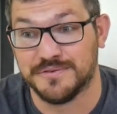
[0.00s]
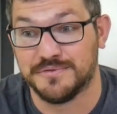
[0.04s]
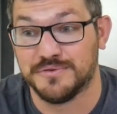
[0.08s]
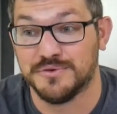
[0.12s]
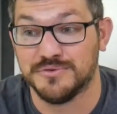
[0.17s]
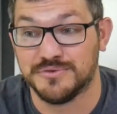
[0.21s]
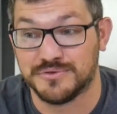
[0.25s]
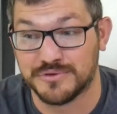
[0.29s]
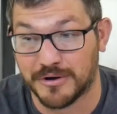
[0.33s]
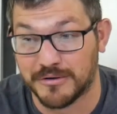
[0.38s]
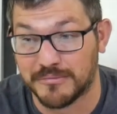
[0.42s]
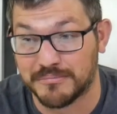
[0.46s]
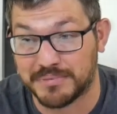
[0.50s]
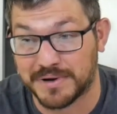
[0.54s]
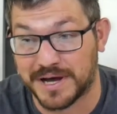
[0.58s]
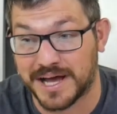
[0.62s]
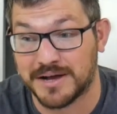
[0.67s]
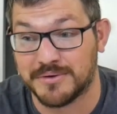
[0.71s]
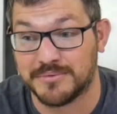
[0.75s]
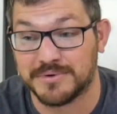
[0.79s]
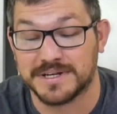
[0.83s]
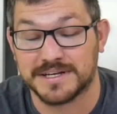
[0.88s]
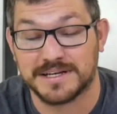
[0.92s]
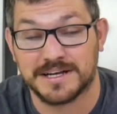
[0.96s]
If you don't
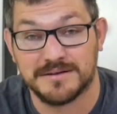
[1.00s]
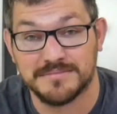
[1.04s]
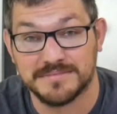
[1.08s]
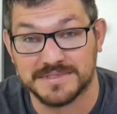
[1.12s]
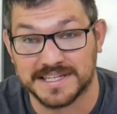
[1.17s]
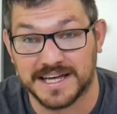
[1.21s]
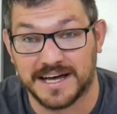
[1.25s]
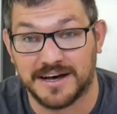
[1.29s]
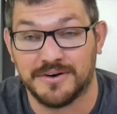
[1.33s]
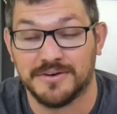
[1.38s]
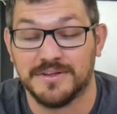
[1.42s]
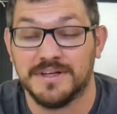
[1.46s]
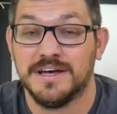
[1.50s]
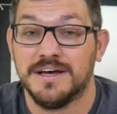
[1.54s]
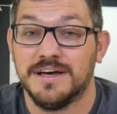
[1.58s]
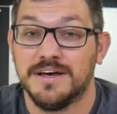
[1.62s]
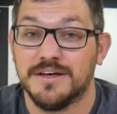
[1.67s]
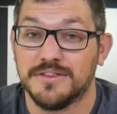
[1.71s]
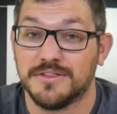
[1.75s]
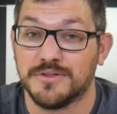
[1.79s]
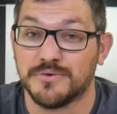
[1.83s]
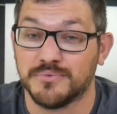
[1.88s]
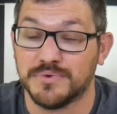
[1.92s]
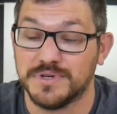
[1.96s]
buy it when it comes out,
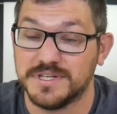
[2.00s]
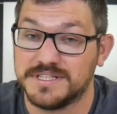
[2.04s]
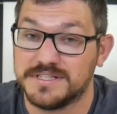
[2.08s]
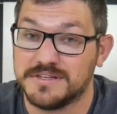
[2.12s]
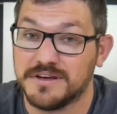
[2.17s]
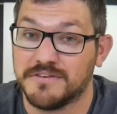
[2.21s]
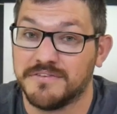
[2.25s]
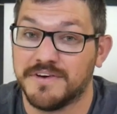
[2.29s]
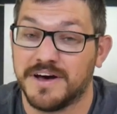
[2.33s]
the resale